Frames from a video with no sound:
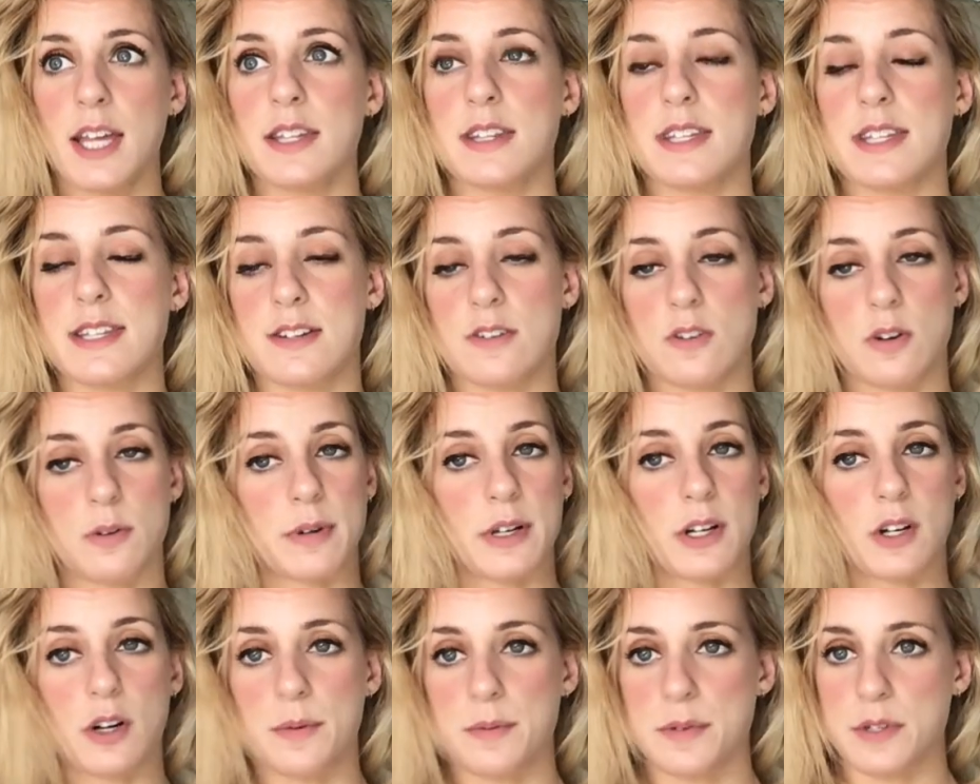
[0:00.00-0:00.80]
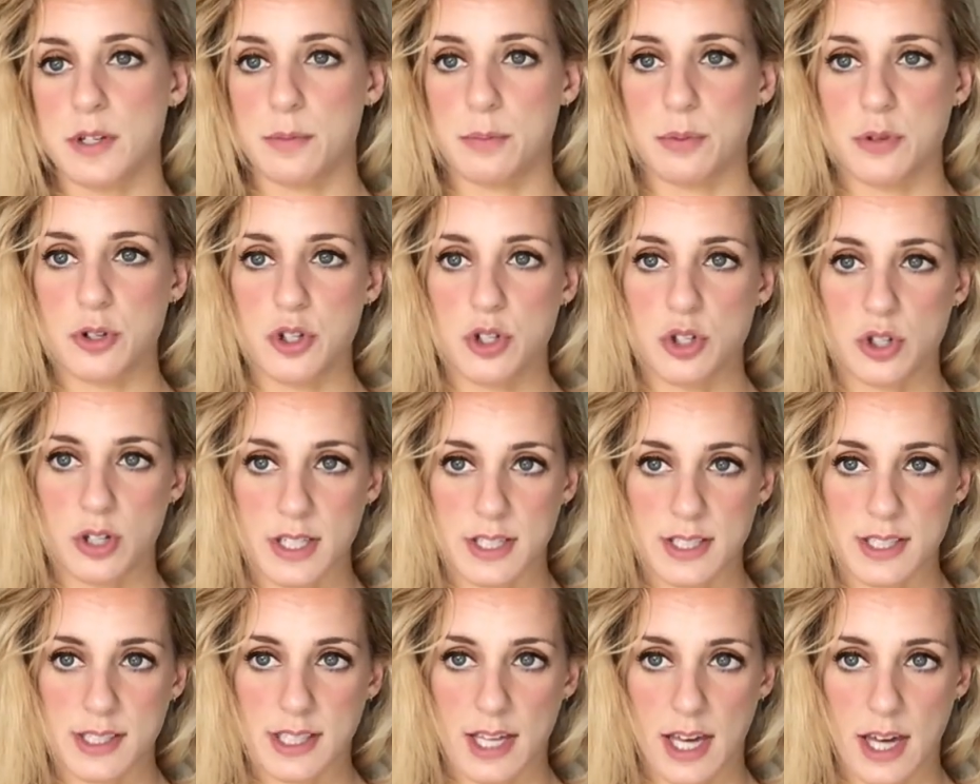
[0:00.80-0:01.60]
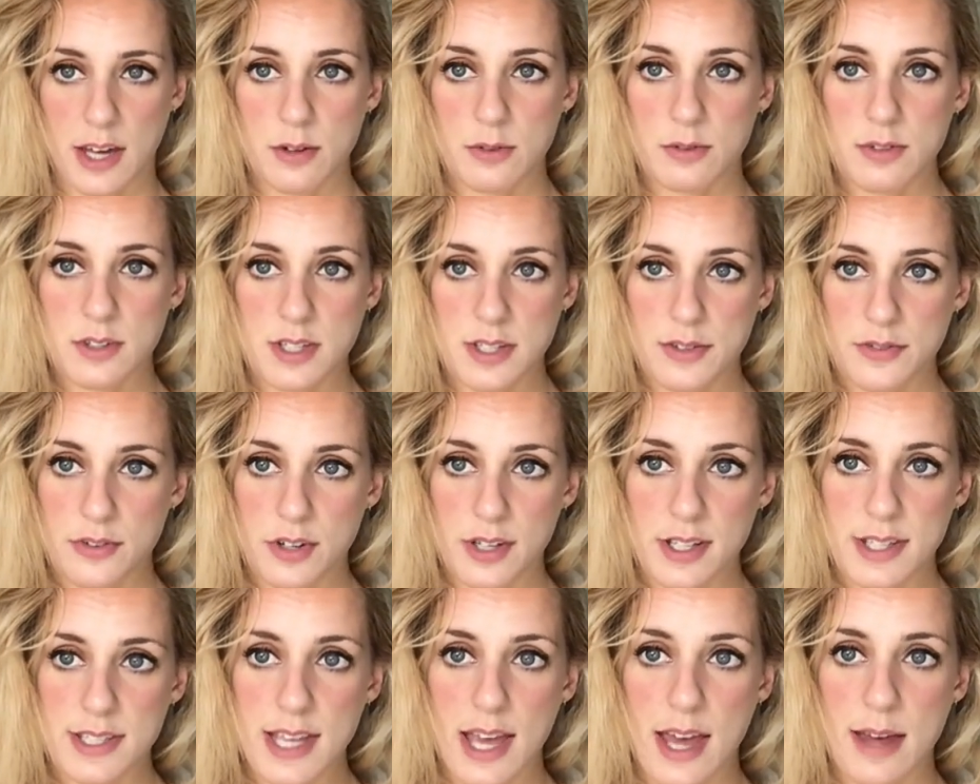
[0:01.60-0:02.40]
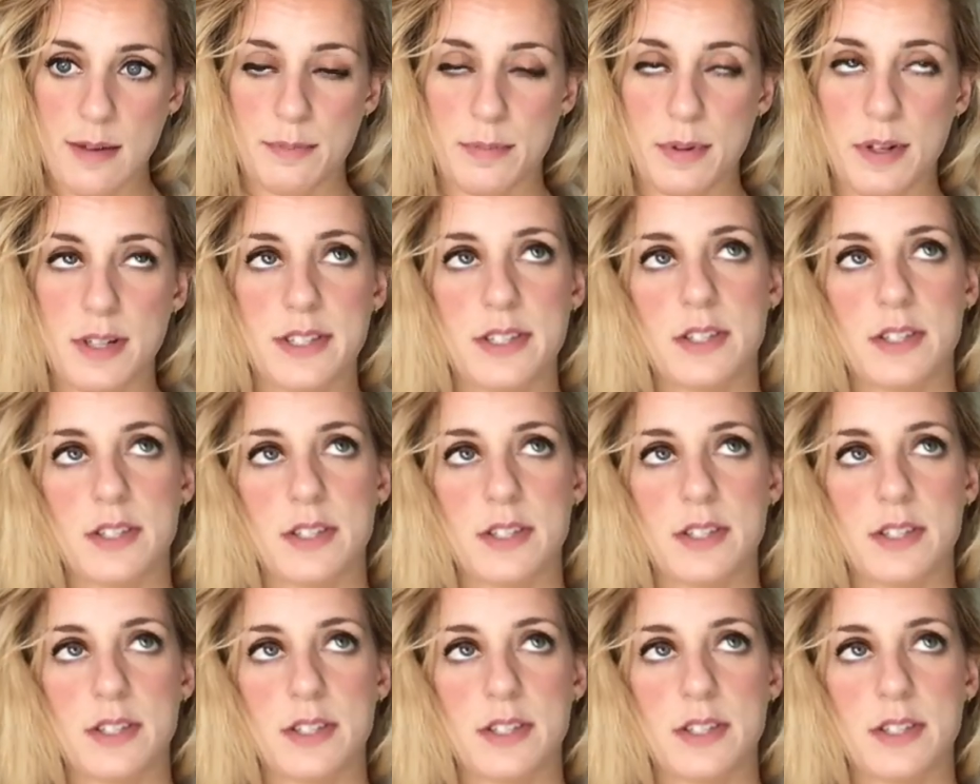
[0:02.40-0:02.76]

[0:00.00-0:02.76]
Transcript: This normally comes up with joint accounts, for example.